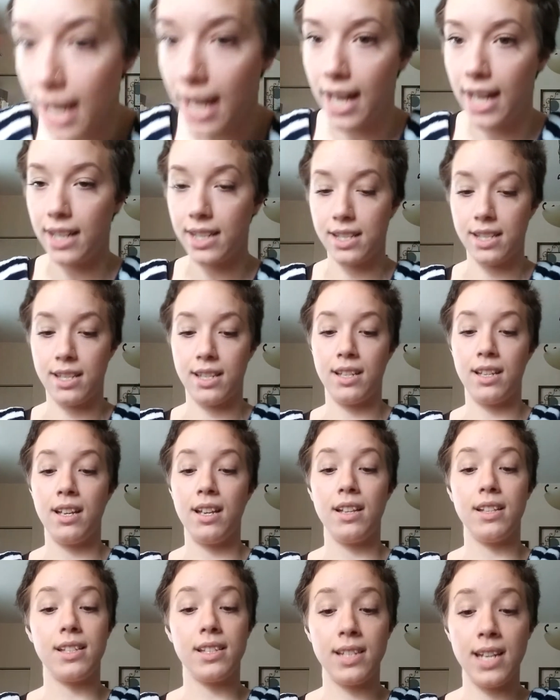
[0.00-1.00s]
at
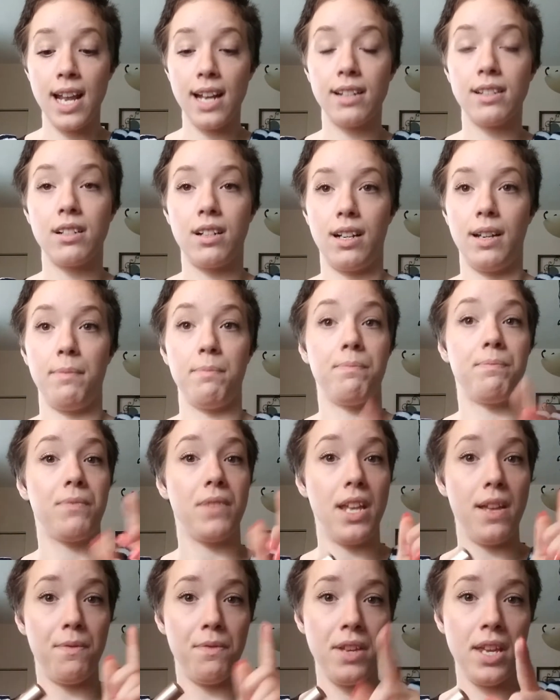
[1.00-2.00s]
snack time
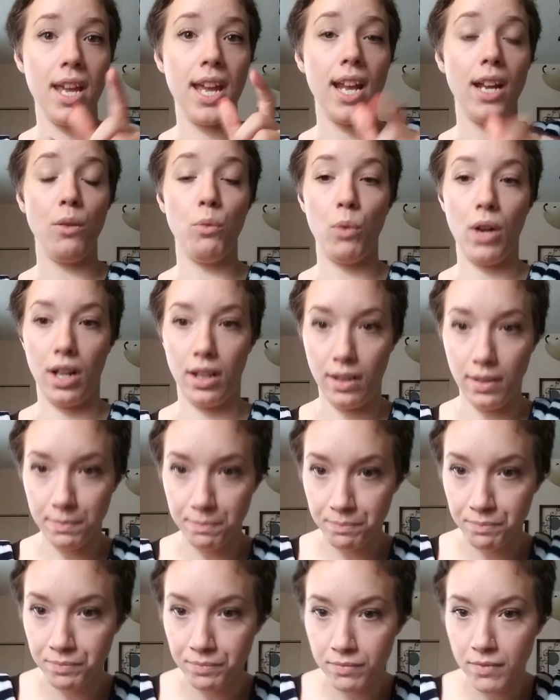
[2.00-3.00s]
if he ate well.
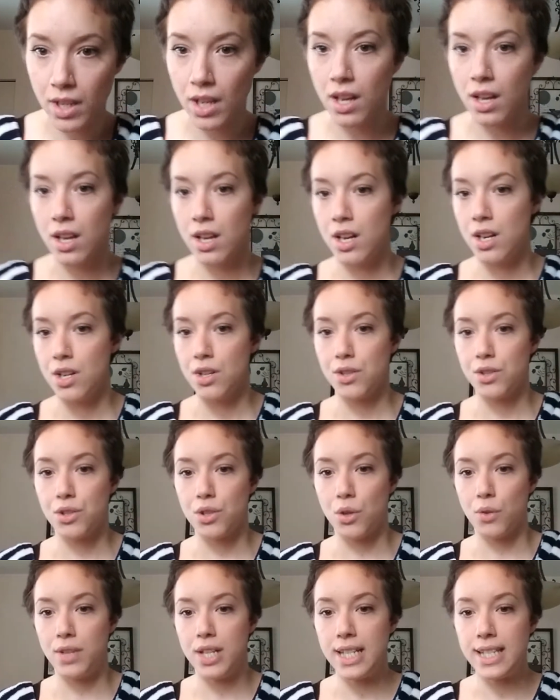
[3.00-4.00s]

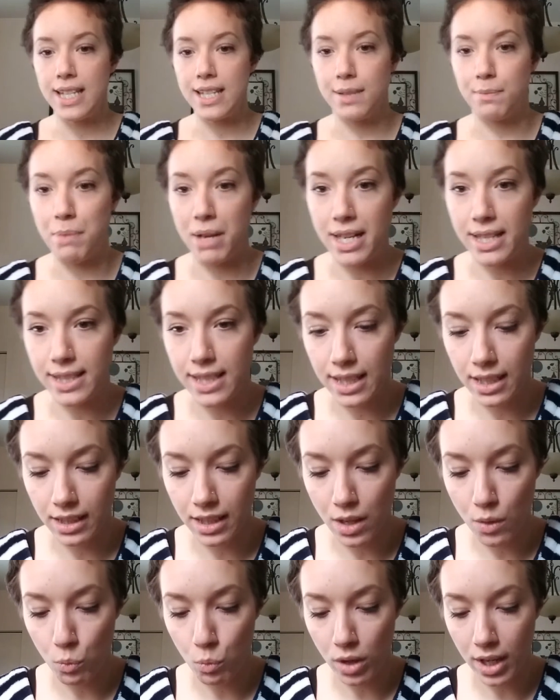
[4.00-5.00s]
So this is
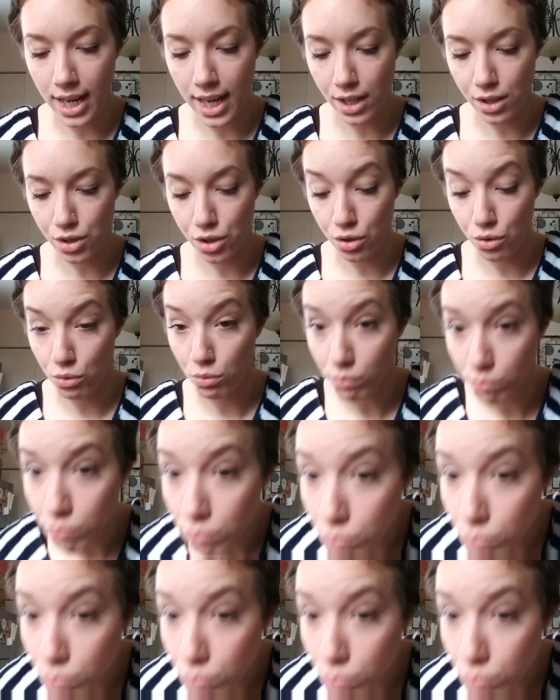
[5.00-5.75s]
basically what I do